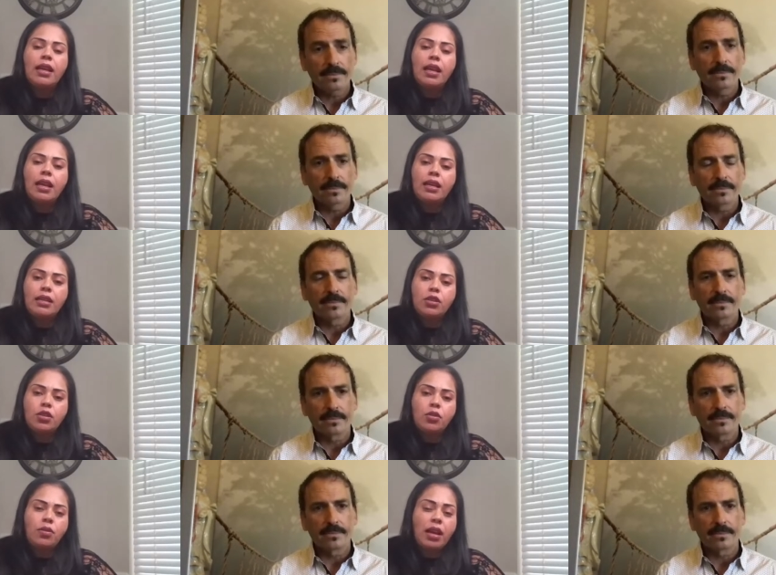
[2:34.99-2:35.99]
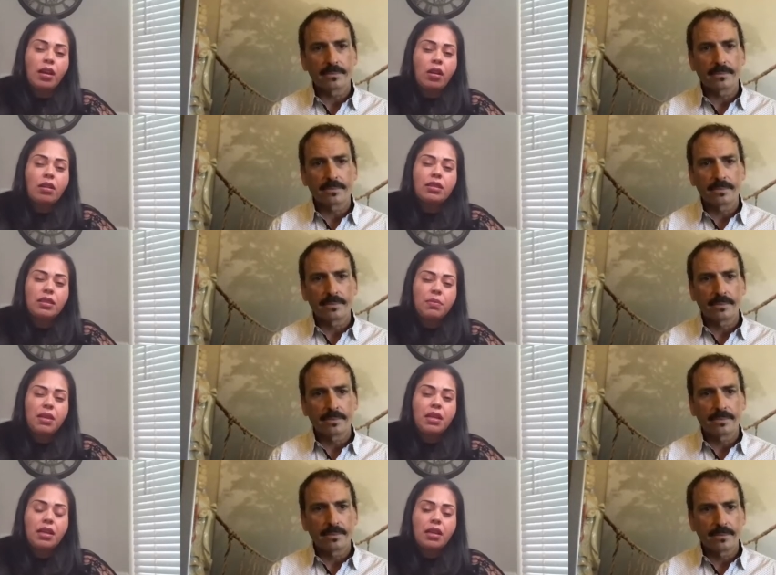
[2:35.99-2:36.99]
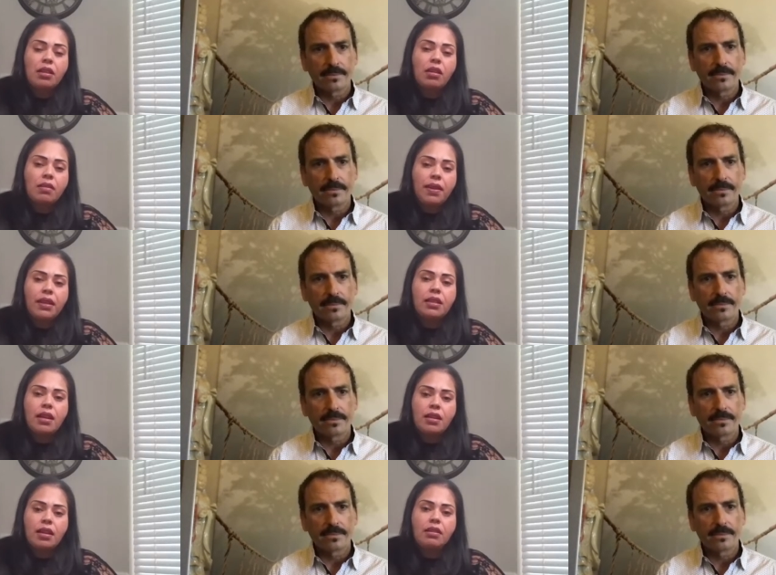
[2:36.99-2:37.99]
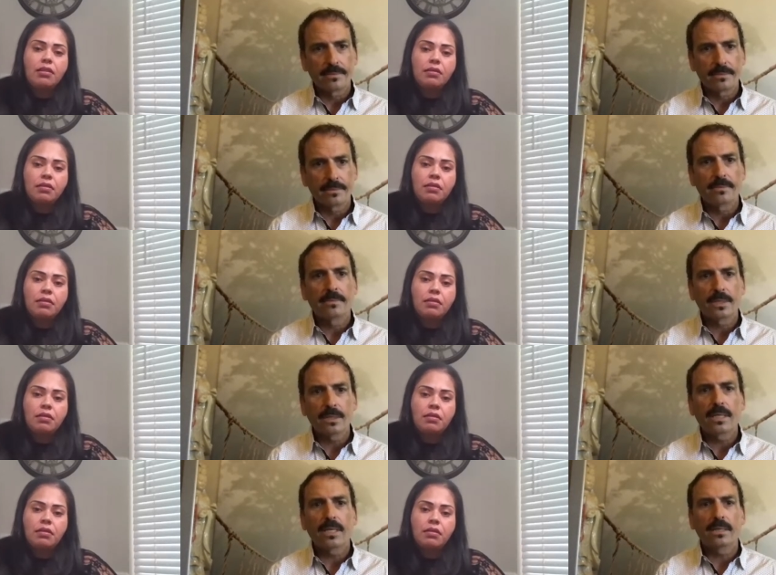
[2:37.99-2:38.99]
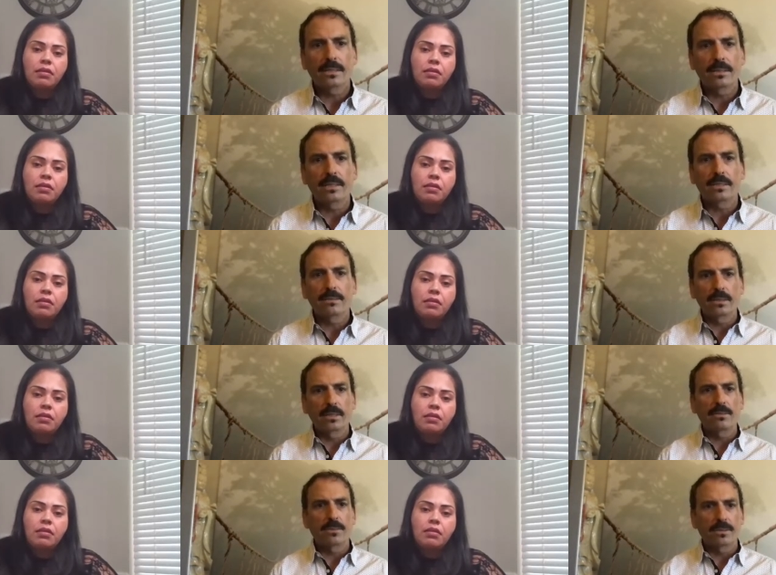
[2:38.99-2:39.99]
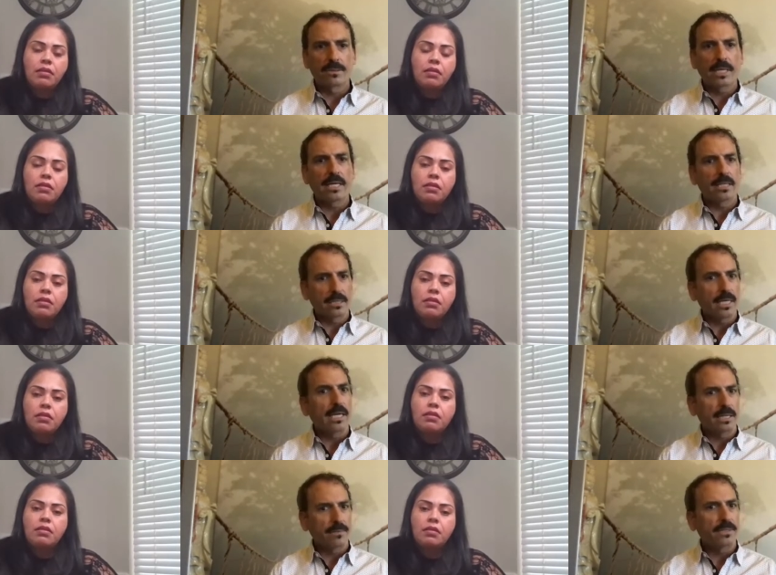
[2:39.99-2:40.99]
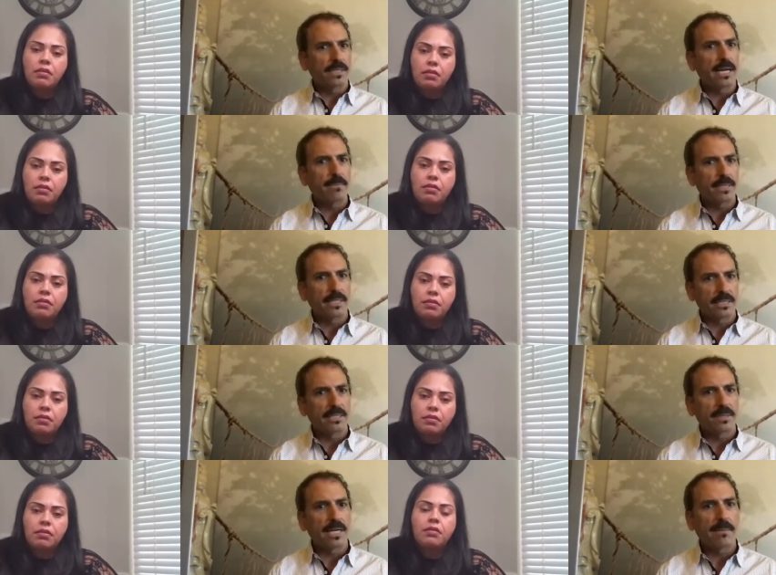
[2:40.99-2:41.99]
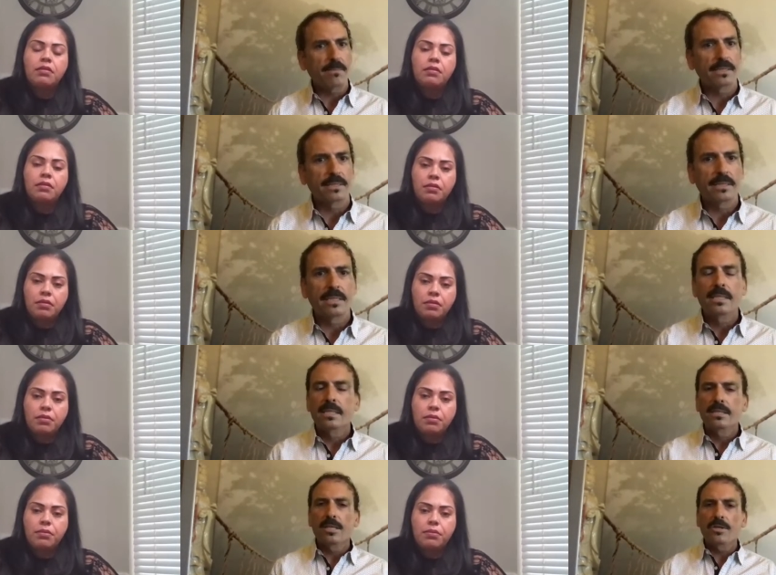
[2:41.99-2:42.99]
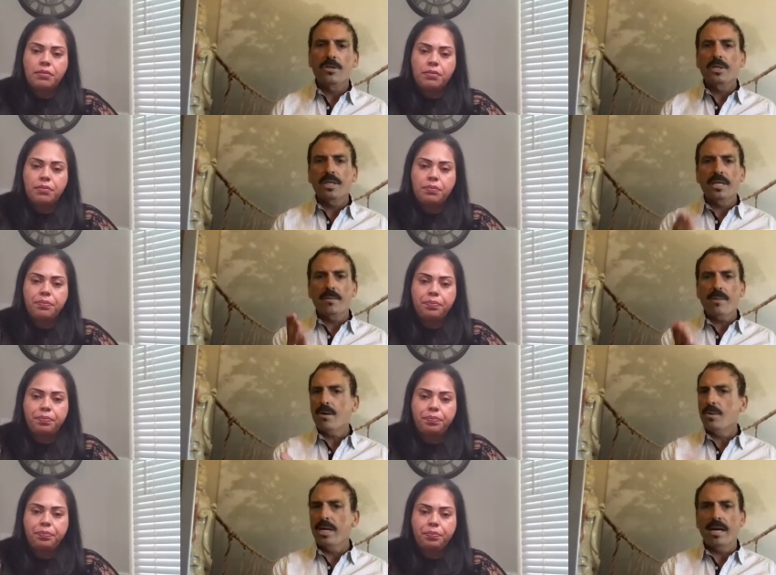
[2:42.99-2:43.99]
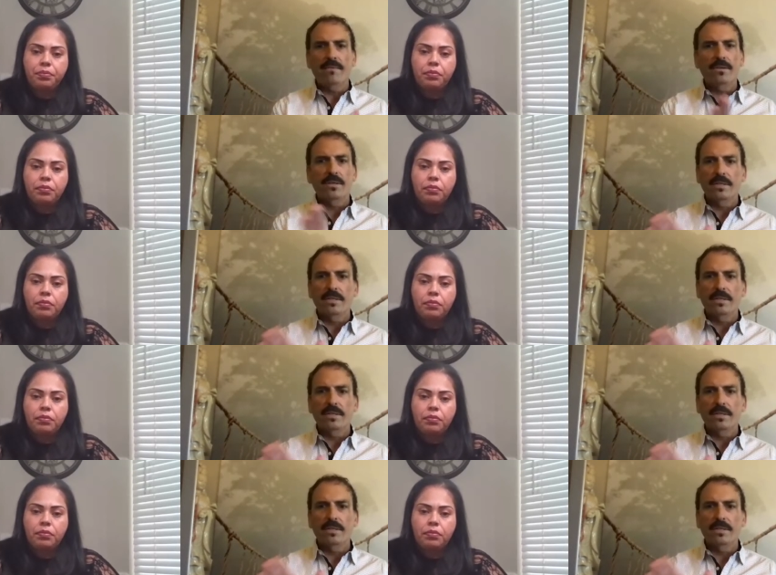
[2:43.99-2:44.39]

Speaker 1: and so that causes me a lot of anxiety.
Speaker 2: Okay, great. So we're going to work with that anxiety with tapping and see what happens. So you can think about whatever